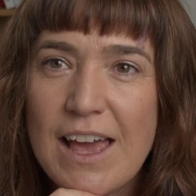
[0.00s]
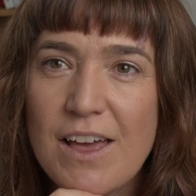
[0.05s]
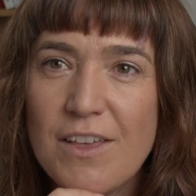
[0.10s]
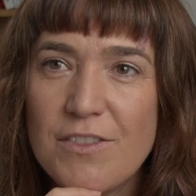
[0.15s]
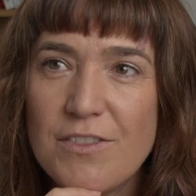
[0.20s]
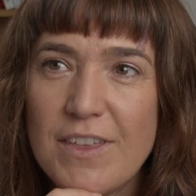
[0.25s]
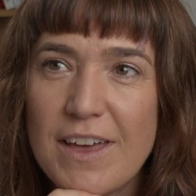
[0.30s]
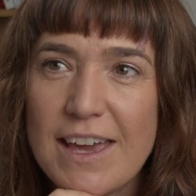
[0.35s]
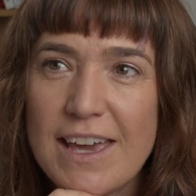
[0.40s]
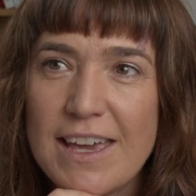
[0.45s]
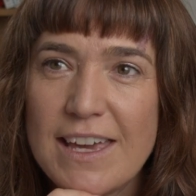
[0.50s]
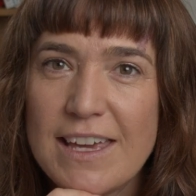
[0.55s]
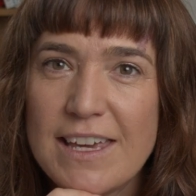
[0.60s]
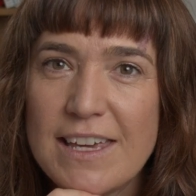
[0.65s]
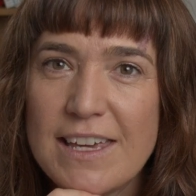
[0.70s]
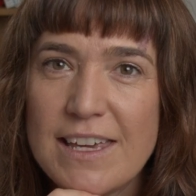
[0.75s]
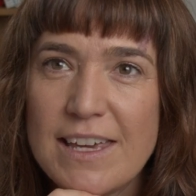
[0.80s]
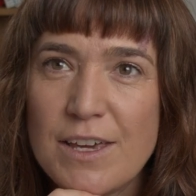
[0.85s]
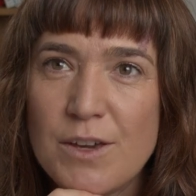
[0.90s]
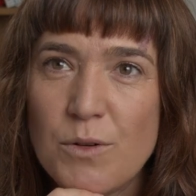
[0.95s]

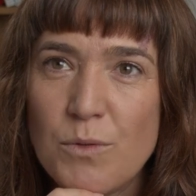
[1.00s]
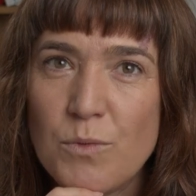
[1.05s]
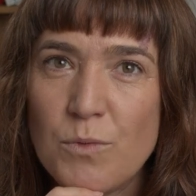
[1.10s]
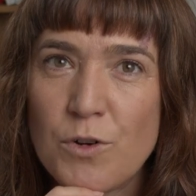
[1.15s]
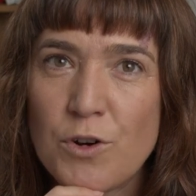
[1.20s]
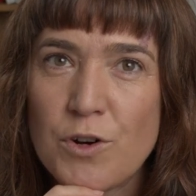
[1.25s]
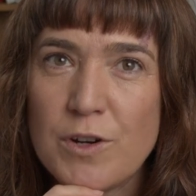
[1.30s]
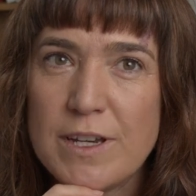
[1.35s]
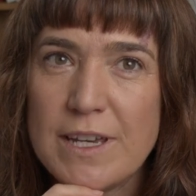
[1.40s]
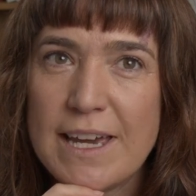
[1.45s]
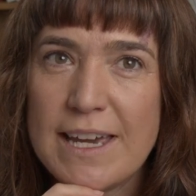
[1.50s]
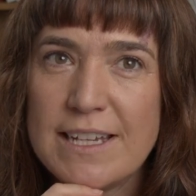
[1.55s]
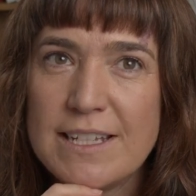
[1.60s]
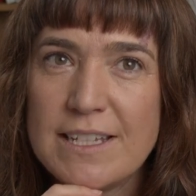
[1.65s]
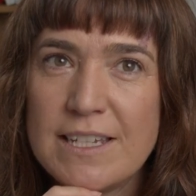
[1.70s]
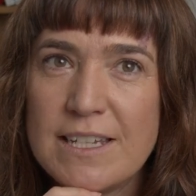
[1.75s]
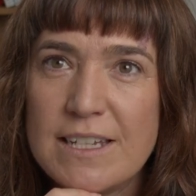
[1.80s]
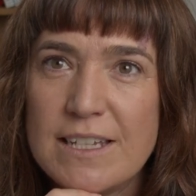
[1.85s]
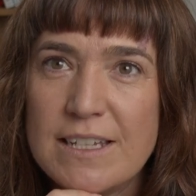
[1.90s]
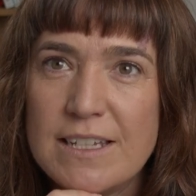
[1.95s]
they
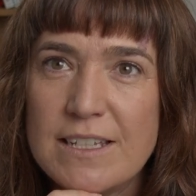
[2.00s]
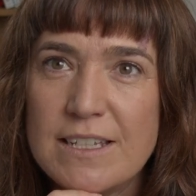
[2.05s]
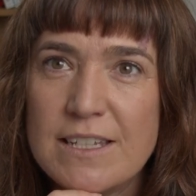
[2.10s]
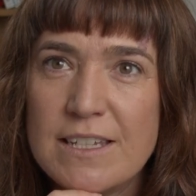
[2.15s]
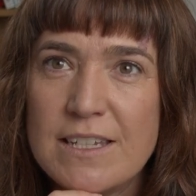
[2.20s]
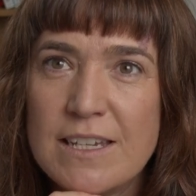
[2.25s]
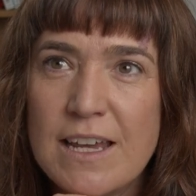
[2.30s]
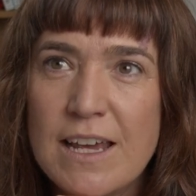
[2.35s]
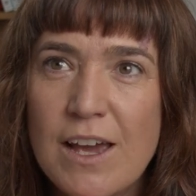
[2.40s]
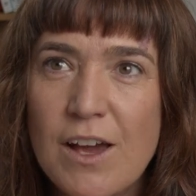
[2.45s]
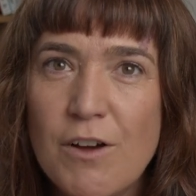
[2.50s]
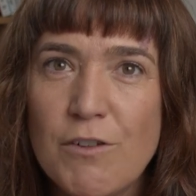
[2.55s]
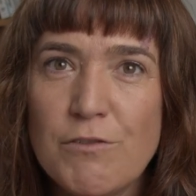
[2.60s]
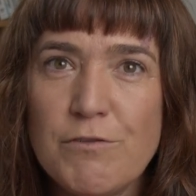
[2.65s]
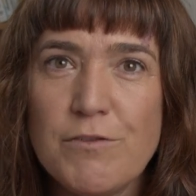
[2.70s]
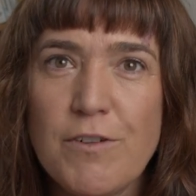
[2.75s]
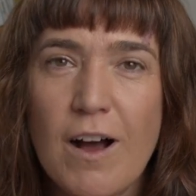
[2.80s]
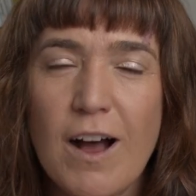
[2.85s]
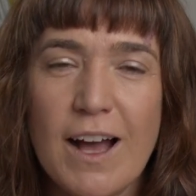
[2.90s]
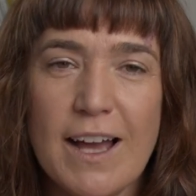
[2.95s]
created
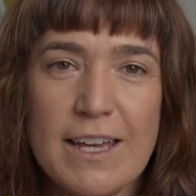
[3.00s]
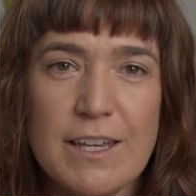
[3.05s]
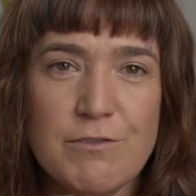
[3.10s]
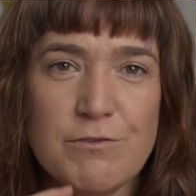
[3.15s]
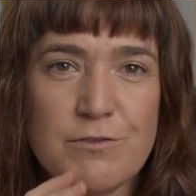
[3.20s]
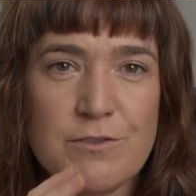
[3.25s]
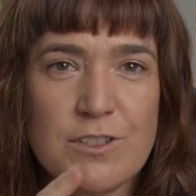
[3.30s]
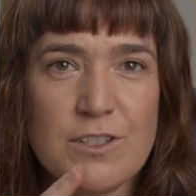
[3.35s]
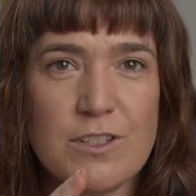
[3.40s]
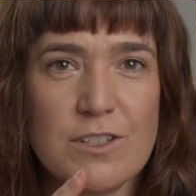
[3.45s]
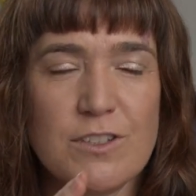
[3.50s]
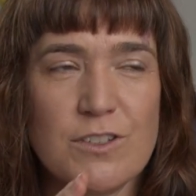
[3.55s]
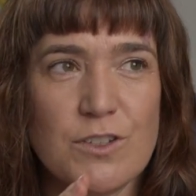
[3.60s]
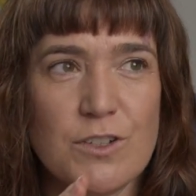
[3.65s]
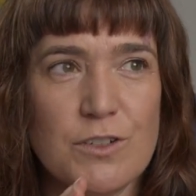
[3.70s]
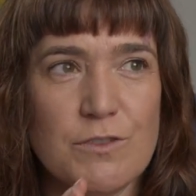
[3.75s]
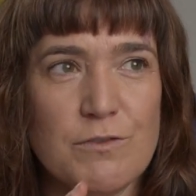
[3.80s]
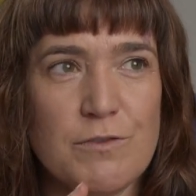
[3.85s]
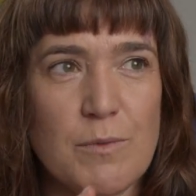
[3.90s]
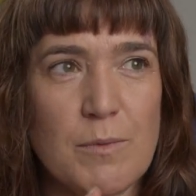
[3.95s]
5
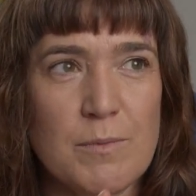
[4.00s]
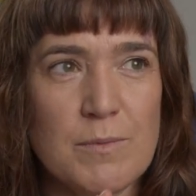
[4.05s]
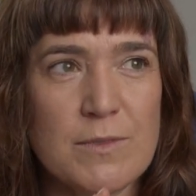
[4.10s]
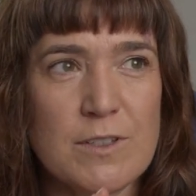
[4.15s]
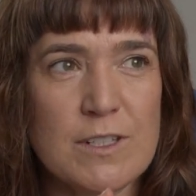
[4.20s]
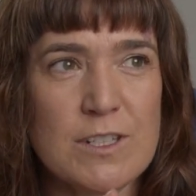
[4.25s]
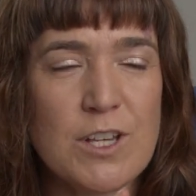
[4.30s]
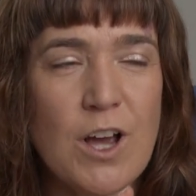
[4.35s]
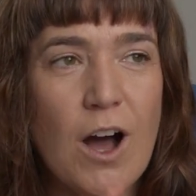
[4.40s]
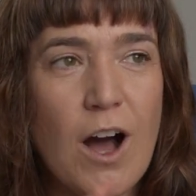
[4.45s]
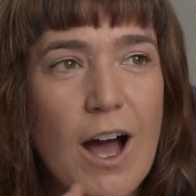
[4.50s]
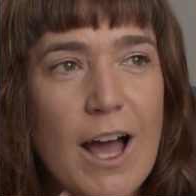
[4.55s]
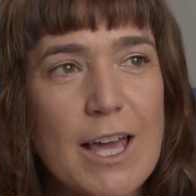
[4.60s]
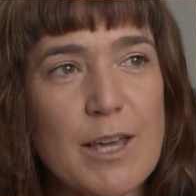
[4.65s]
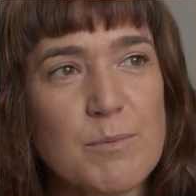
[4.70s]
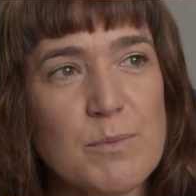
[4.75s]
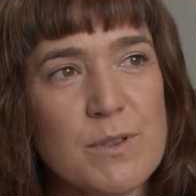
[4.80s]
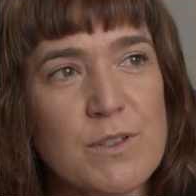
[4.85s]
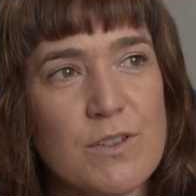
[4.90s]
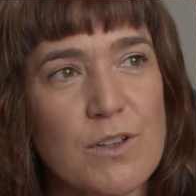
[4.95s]
sort of
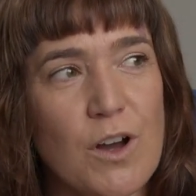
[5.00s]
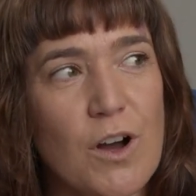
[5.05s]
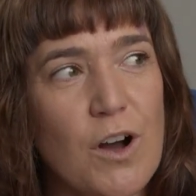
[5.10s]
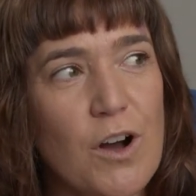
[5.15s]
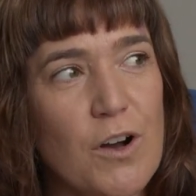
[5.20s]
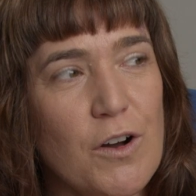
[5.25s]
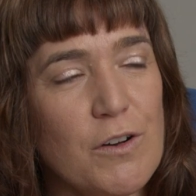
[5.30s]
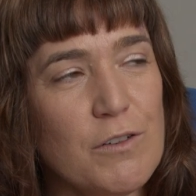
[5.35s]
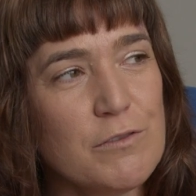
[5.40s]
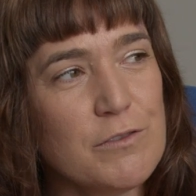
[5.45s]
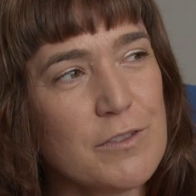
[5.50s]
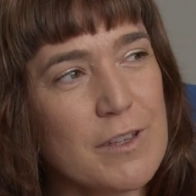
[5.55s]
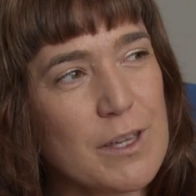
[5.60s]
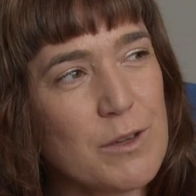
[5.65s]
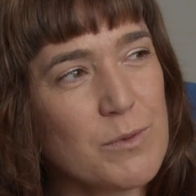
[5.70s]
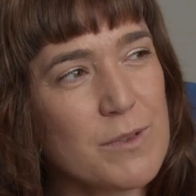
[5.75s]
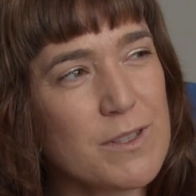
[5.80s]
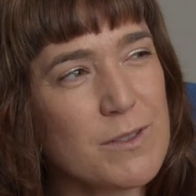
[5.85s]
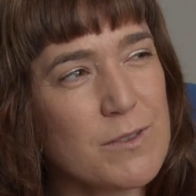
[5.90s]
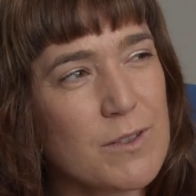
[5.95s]
types of,
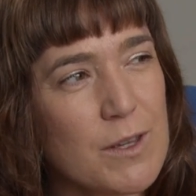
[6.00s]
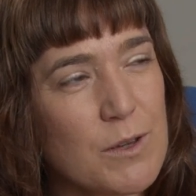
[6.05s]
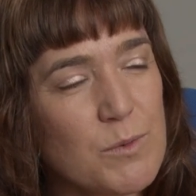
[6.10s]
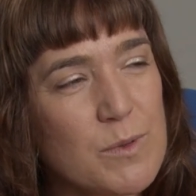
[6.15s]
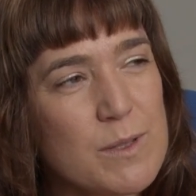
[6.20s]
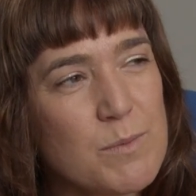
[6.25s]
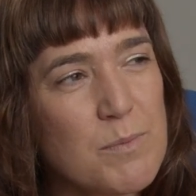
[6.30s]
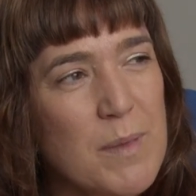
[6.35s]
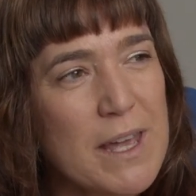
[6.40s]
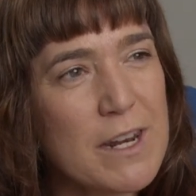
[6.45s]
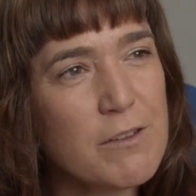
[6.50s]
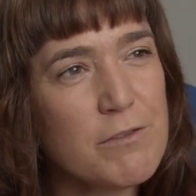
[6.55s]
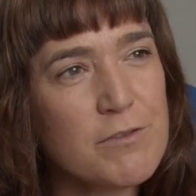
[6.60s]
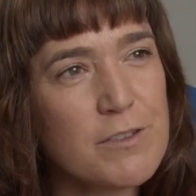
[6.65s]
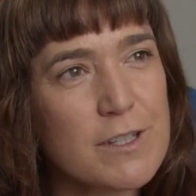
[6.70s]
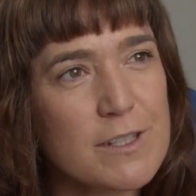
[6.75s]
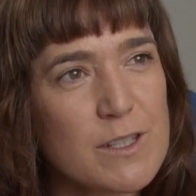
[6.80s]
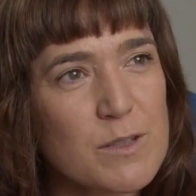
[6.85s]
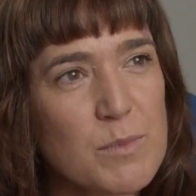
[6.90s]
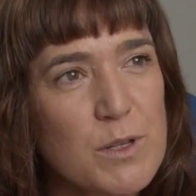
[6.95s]
it was
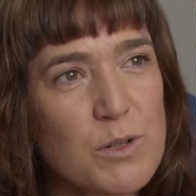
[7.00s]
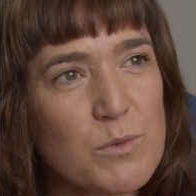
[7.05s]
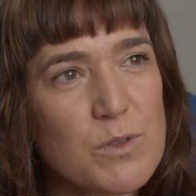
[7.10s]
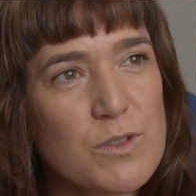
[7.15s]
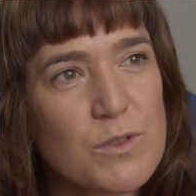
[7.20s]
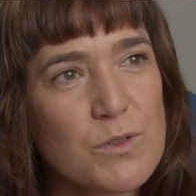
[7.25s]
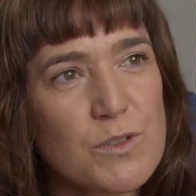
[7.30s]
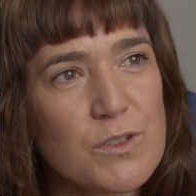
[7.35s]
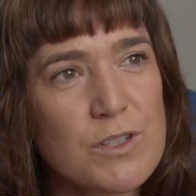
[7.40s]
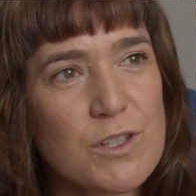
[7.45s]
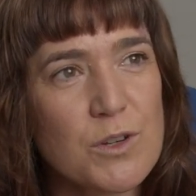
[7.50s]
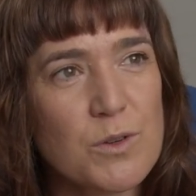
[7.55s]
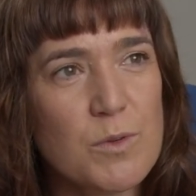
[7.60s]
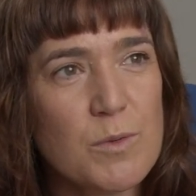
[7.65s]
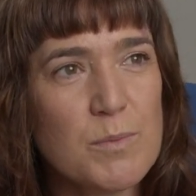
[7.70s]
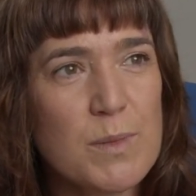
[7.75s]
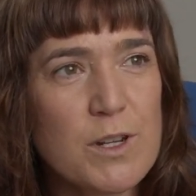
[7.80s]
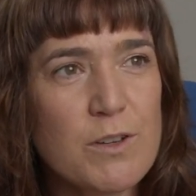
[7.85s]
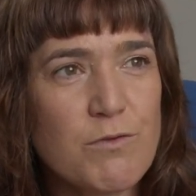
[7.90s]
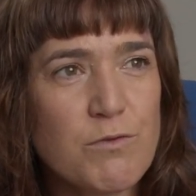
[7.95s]
benefits, but it was also a
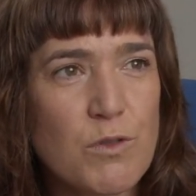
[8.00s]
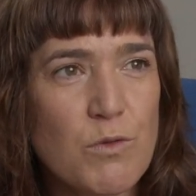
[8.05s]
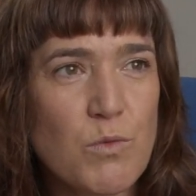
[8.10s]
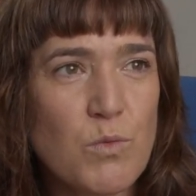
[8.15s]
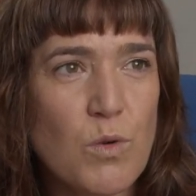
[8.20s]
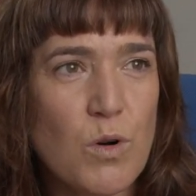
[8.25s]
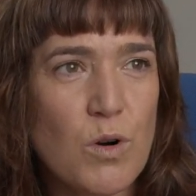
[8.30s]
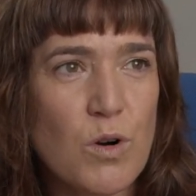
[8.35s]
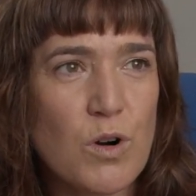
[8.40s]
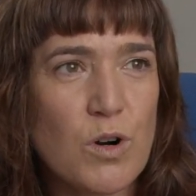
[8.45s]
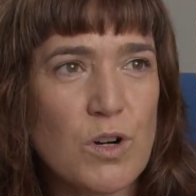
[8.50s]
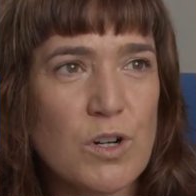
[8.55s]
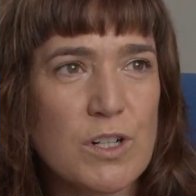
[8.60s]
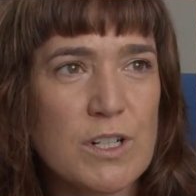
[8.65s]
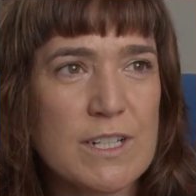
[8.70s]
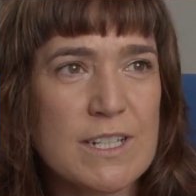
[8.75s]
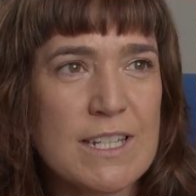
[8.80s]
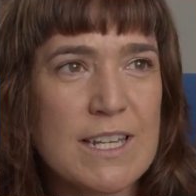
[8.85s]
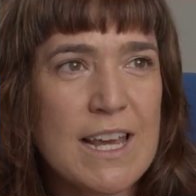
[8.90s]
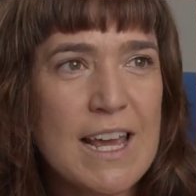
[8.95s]
bit of
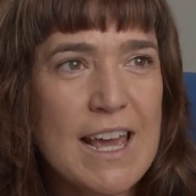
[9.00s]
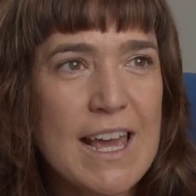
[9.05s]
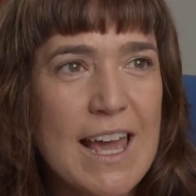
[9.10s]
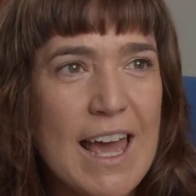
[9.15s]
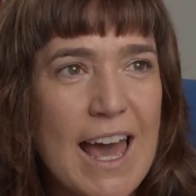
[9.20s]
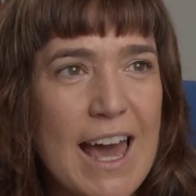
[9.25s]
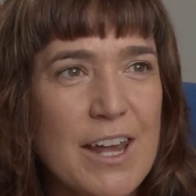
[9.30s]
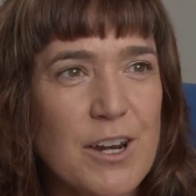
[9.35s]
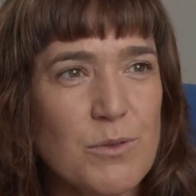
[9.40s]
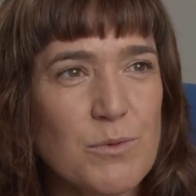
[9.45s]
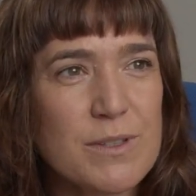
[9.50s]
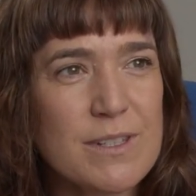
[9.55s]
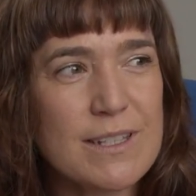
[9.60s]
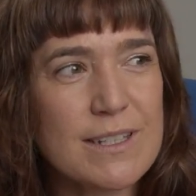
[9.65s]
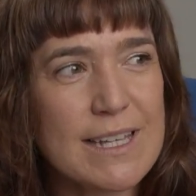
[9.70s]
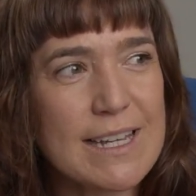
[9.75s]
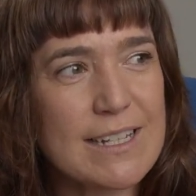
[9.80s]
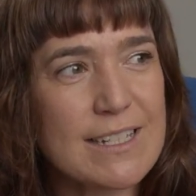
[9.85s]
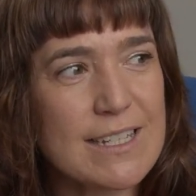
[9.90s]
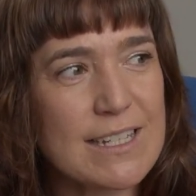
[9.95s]
reward, and it was
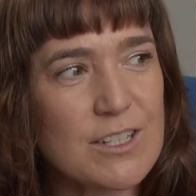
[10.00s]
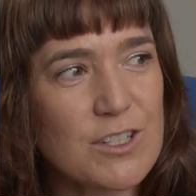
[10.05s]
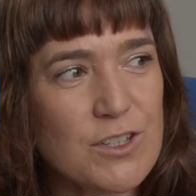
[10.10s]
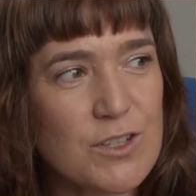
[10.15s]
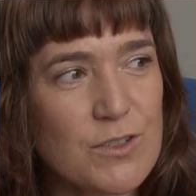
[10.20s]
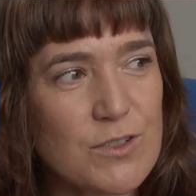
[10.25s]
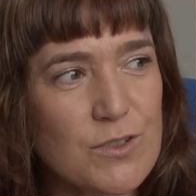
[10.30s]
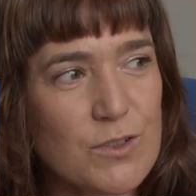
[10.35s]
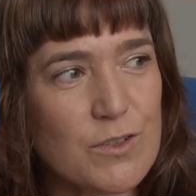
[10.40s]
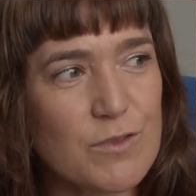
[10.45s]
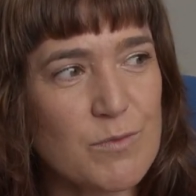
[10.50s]
linked into sort